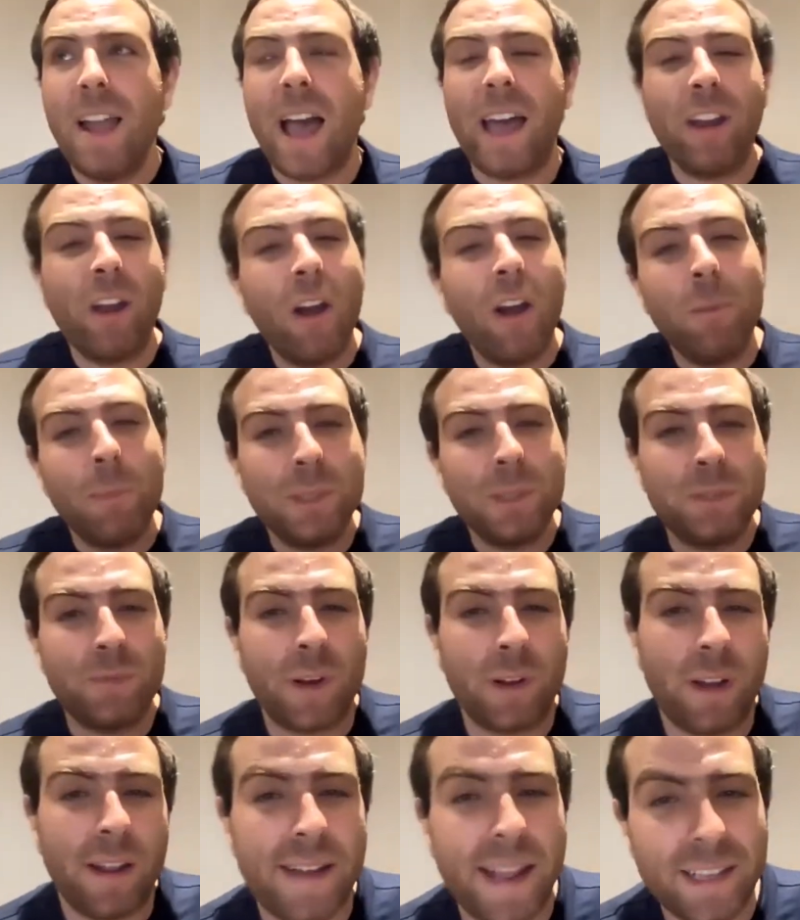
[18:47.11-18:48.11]
And I almost
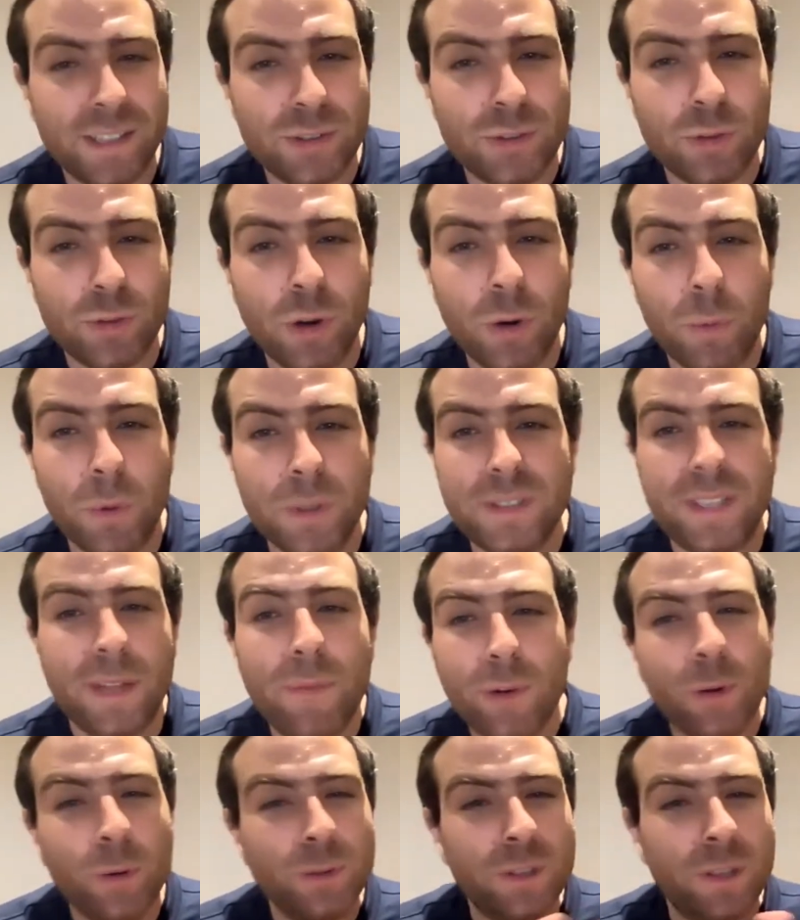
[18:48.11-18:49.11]
felt like Next Door was
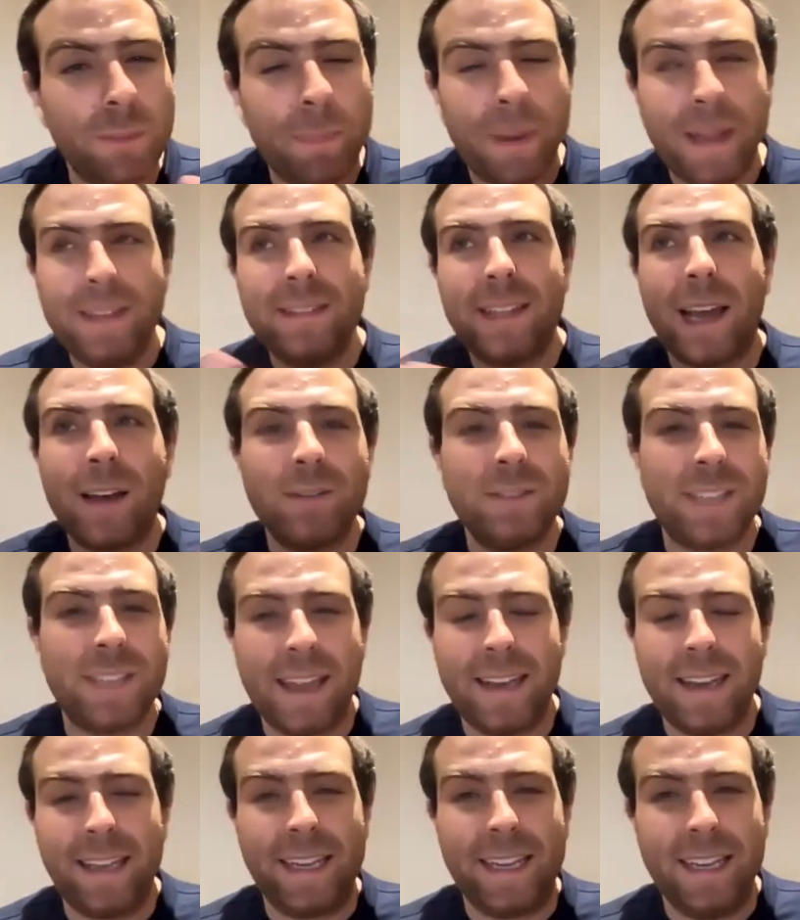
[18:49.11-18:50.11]
difficult to pin down to
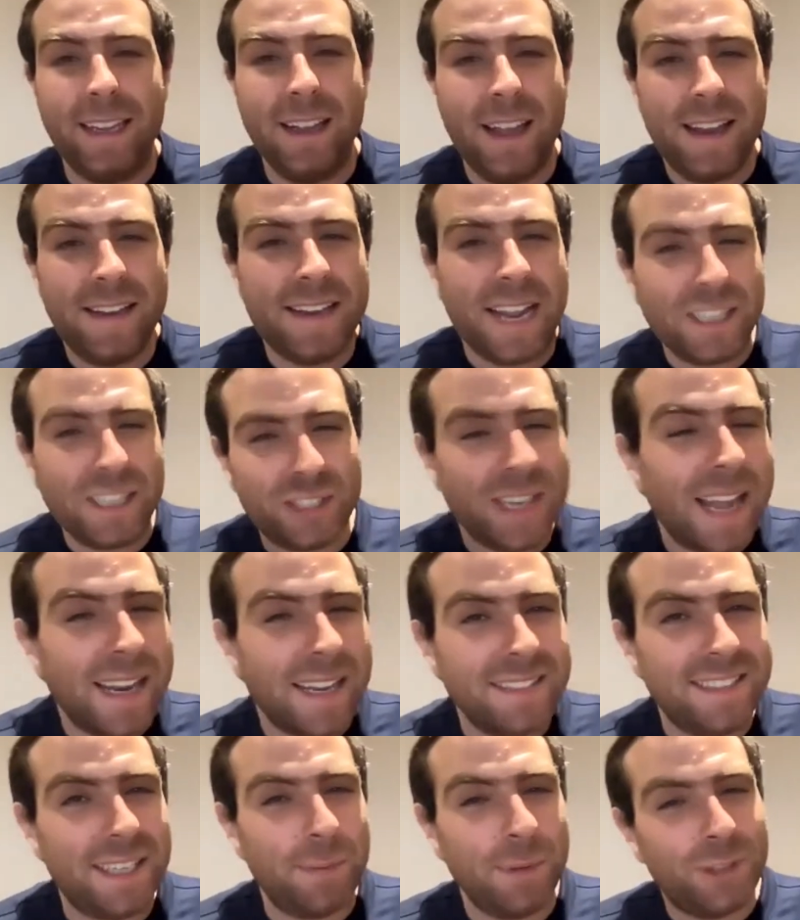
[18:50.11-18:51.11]
any
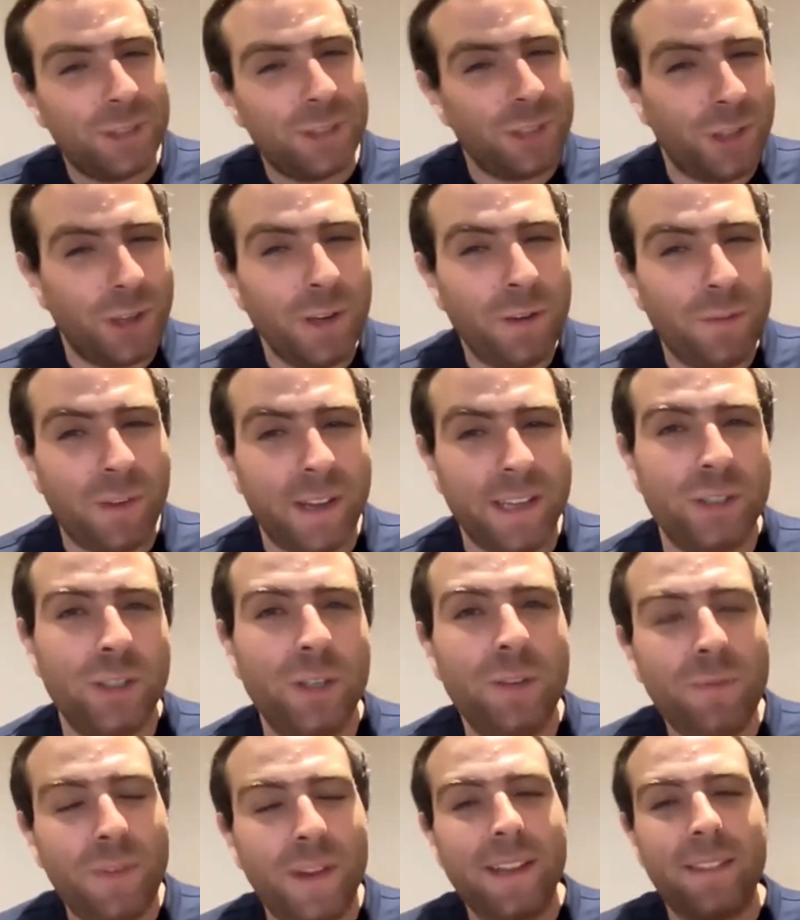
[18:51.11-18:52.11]
nationality, which is a good thing. Do
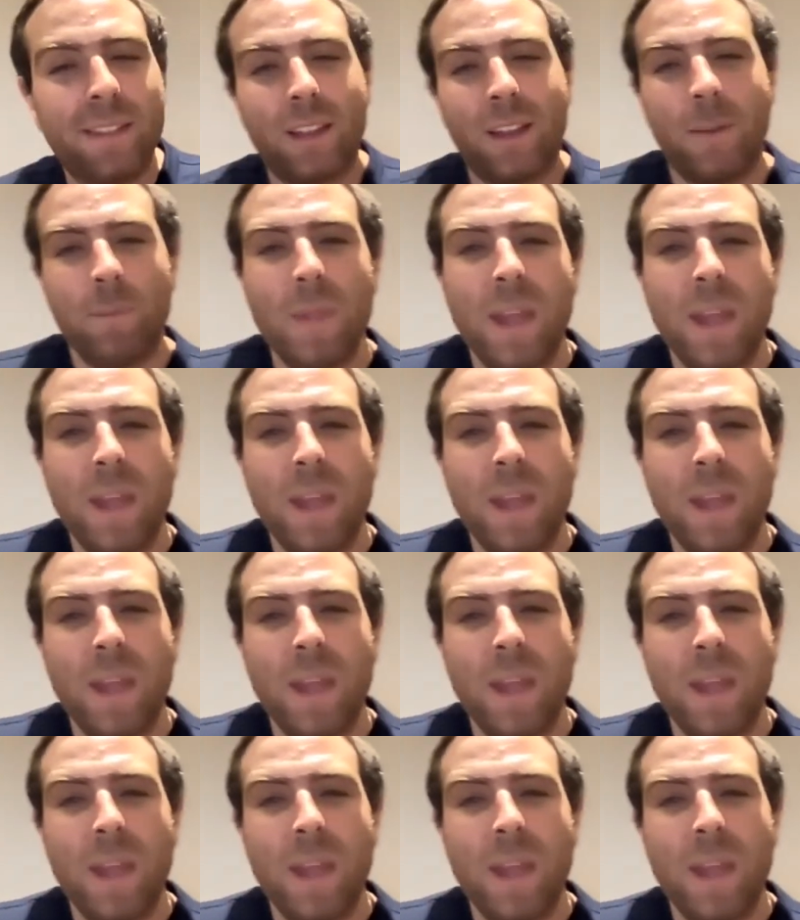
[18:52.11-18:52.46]
you think that